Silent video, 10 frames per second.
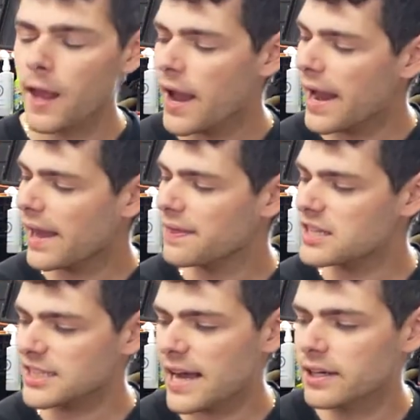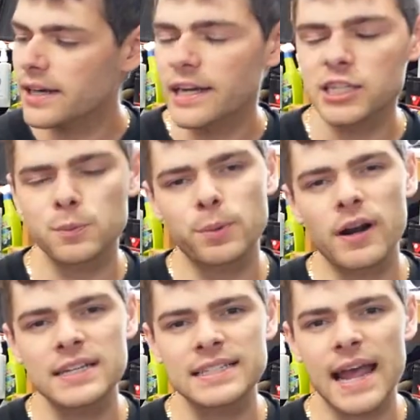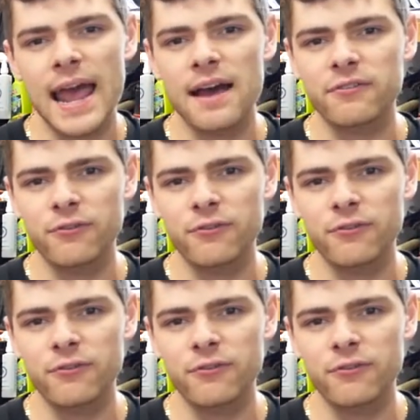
And this header is priced at